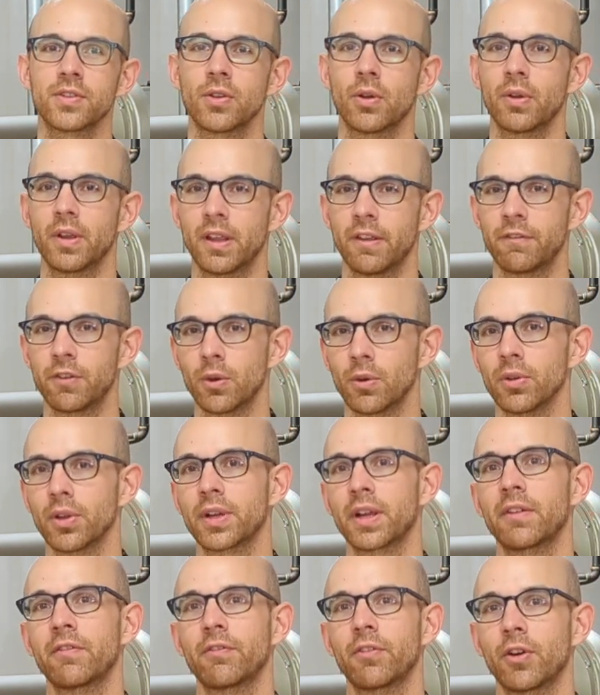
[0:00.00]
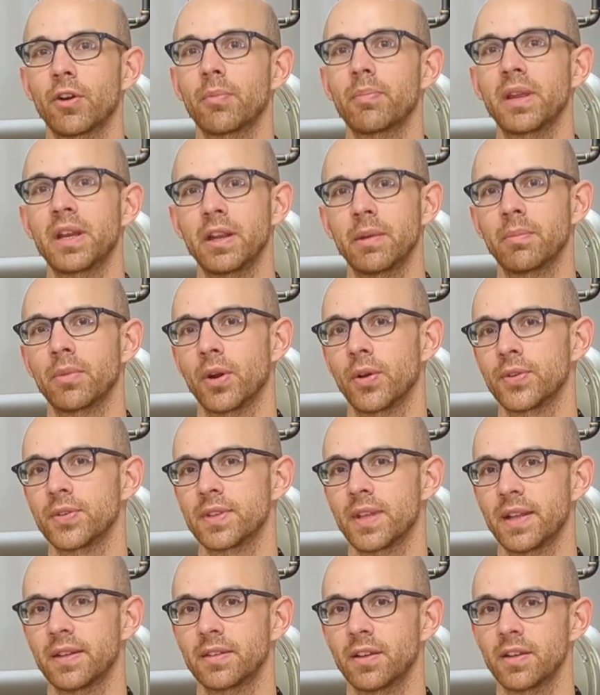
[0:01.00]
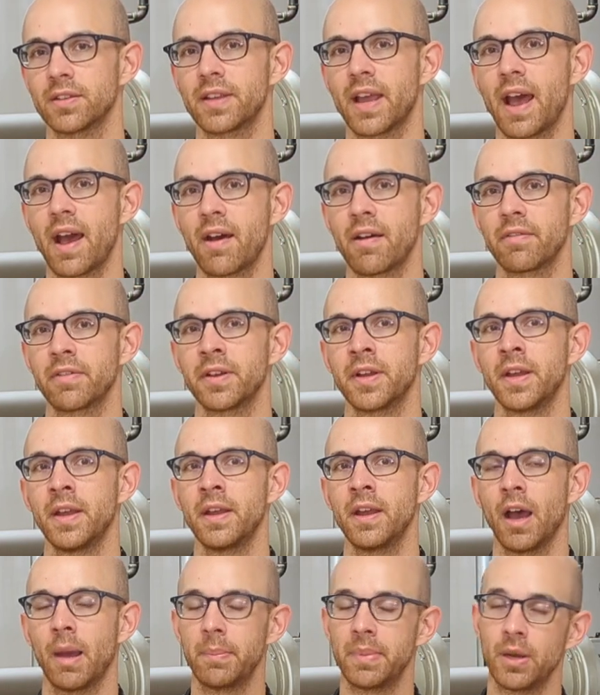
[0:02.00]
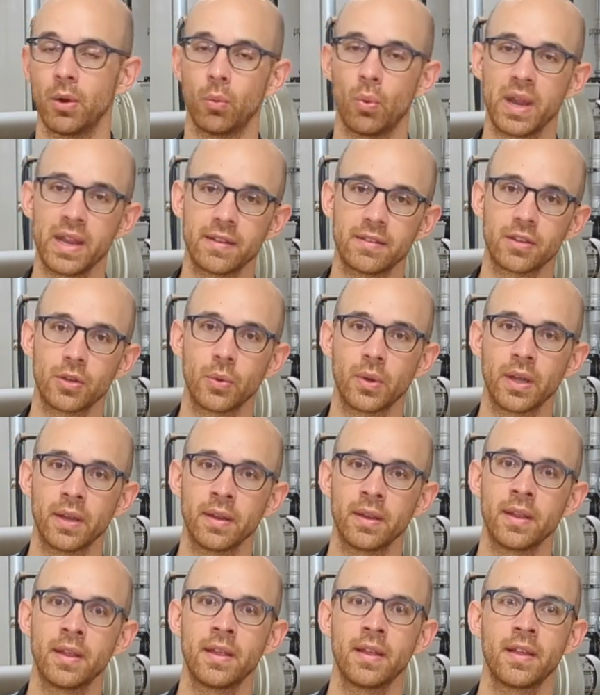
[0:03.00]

So if you're looking for a medium roast that does have a bit of weight to it,